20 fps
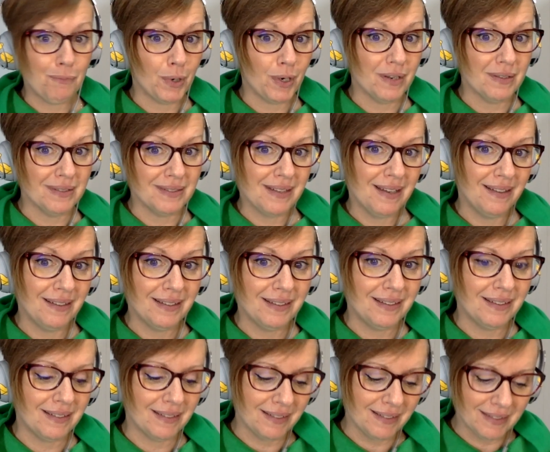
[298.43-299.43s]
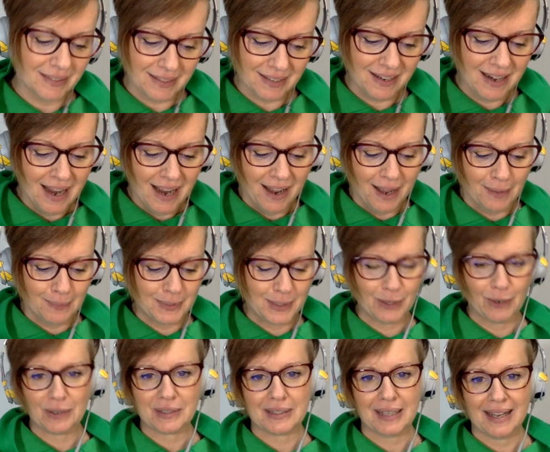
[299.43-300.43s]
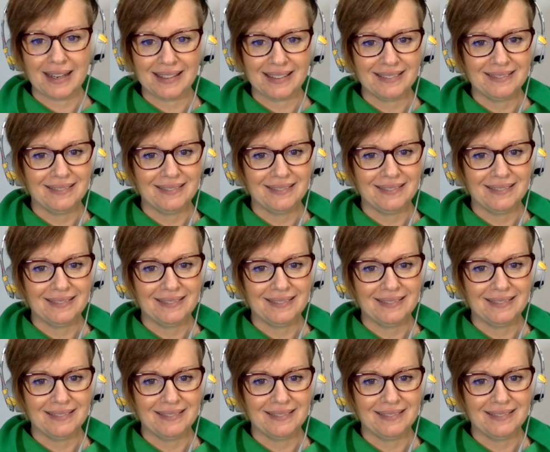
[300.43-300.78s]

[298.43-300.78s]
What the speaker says: person. I'm so excited.